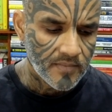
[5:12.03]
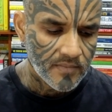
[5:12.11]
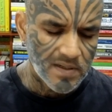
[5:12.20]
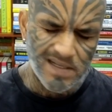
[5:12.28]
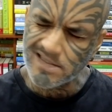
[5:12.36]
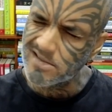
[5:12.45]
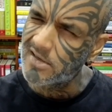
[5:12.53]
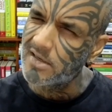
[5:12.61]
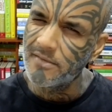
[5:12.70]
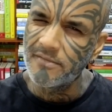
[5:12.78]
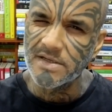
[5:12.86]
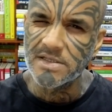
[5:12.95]
But I was really
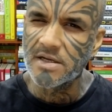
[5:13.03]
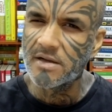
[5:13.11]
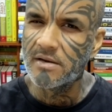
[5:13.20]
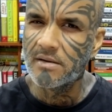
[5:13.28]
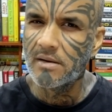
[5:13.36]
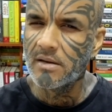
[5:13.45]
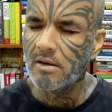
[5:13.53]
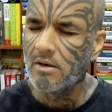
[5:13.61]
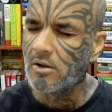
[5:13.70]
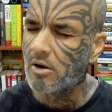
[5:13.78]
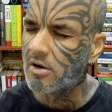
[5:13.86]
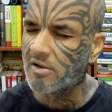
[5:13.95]
wishing a
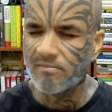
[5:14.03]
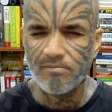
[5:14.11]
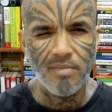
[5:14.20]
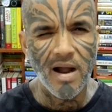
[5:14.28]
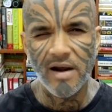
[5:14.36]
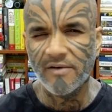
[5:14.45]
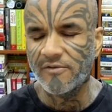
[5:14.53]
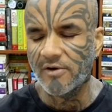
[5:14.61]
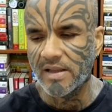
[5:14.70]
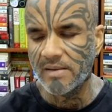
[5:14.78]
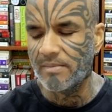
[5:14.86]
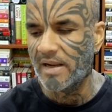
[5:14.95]
lot of bad for
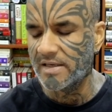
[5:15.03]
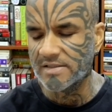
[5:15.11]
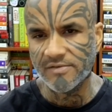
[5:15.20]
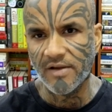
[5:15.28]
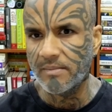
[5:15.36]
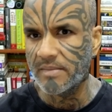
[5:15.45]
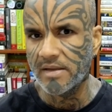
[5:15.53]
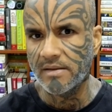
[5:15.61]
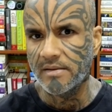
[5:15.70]
him and his family.